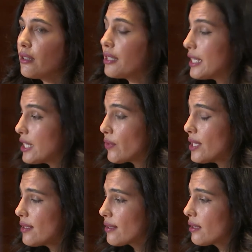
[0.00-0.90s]

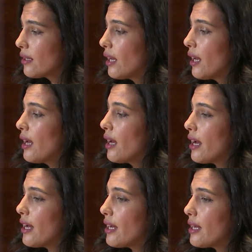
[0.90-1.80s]
increased.
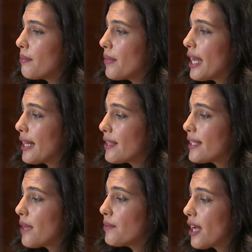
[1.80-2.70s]
And at the
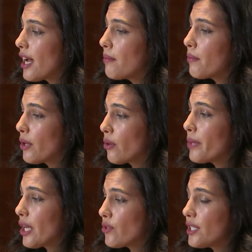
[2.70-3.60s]
same time,
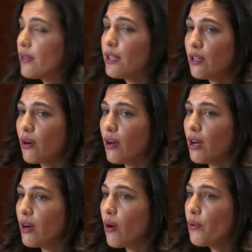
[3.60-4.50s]
by considering
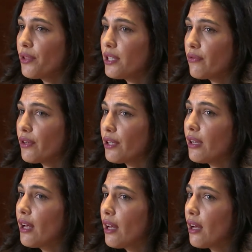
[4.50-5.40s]
all the
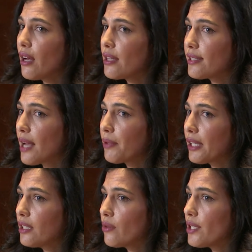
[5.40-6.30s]
different
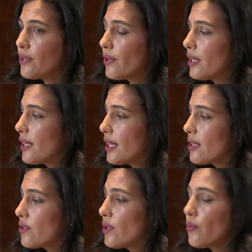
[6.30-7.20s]
subcategories within the
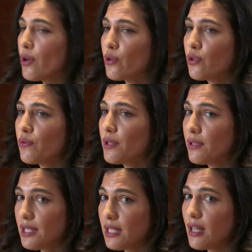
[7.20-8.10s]
industry, we also
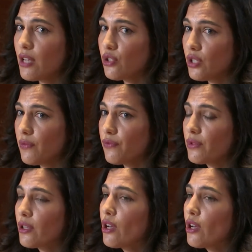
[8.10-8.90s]
seen a shift